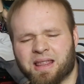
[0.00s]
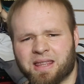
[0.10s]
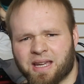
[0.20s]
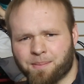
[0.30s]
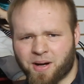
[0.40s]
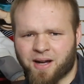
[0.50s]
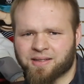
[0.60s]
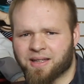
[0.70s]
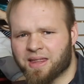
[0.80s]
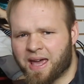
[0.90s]
think a
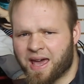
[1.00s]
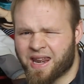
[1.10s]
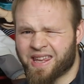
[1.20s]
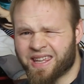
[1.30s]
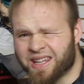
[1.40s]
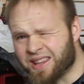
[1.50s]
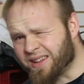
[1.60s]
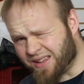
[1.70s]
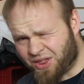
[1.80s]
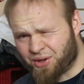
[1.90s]
box like that in the